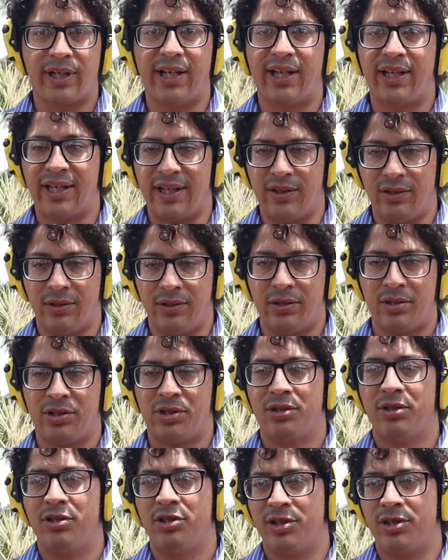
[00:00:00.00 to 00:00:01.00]
You gotta get
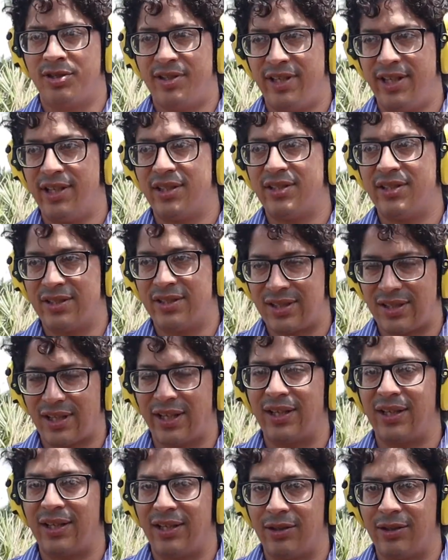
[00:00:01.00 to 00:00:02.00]
your stance is
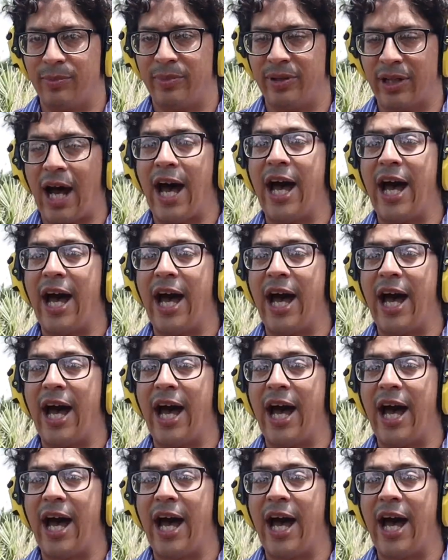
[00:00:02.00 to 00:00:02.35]
slightly a little bit,